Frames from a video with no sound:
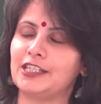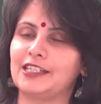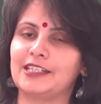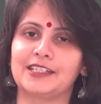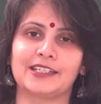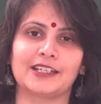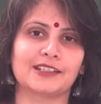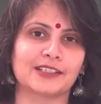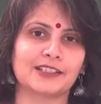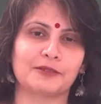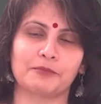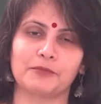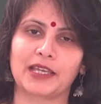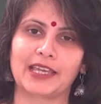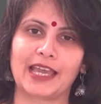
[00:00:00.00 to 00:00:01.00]
He does it
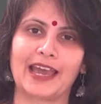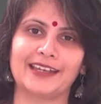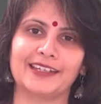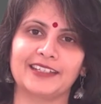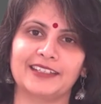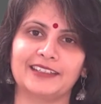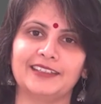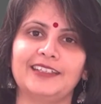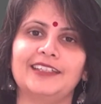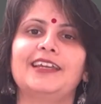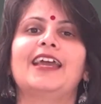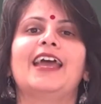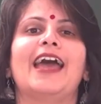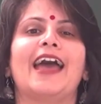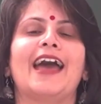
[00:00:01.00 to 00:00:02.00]
mechanically,
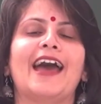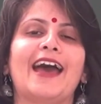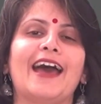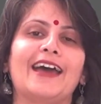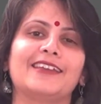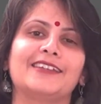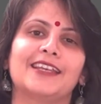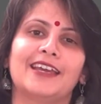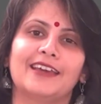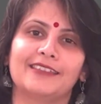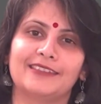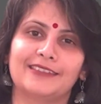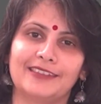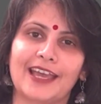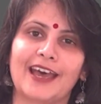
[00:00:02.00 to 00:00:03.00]
and
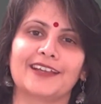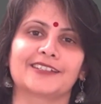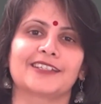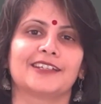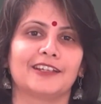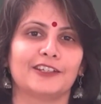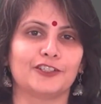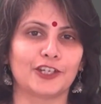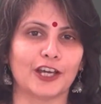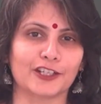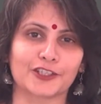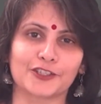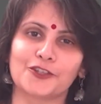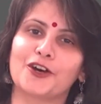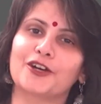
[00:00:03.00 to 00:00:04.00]
that
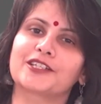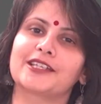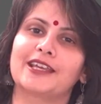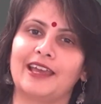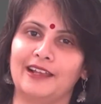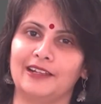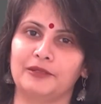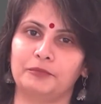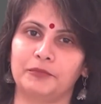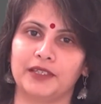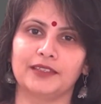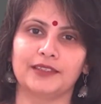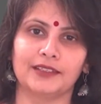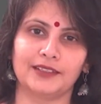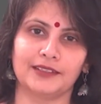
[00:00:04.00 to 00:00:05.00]
does not help
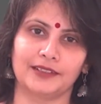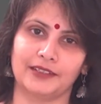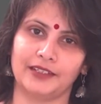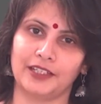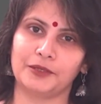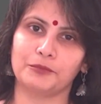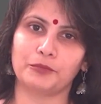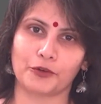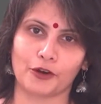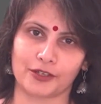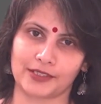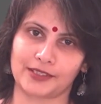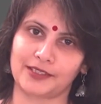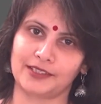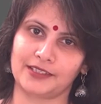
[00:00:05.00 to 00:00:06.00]
in the learning
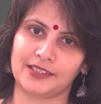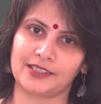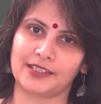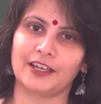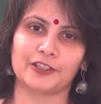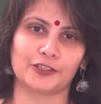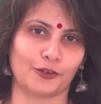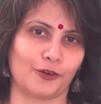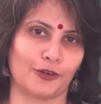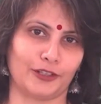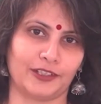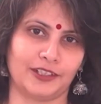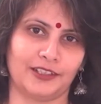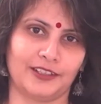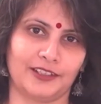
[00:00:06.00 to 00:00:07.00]
process at
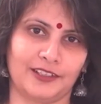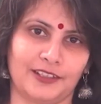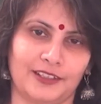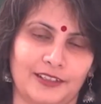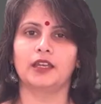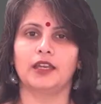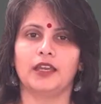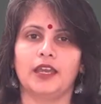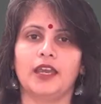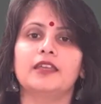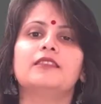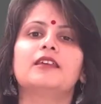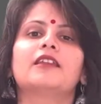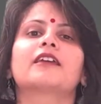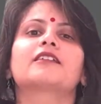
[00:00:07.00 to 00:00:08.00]
all.
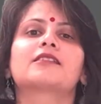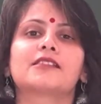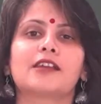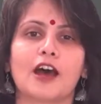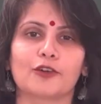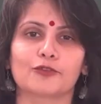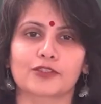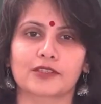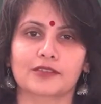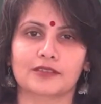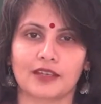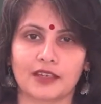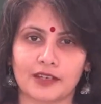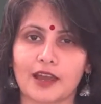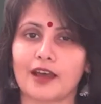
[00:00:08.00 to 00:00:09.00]
In the next house,
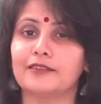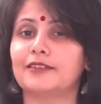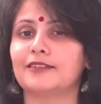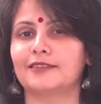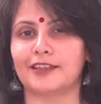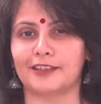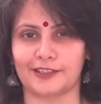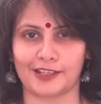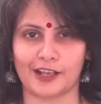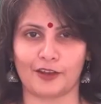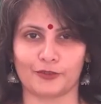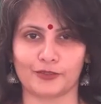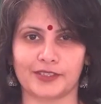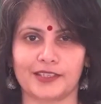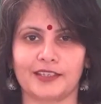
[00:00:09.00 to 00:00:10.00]
in Aditya's
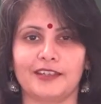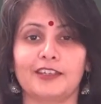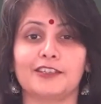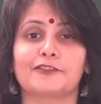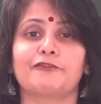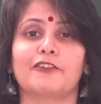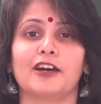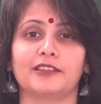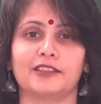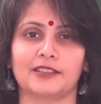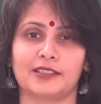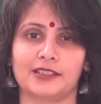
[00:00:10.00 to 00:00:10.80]
house, his father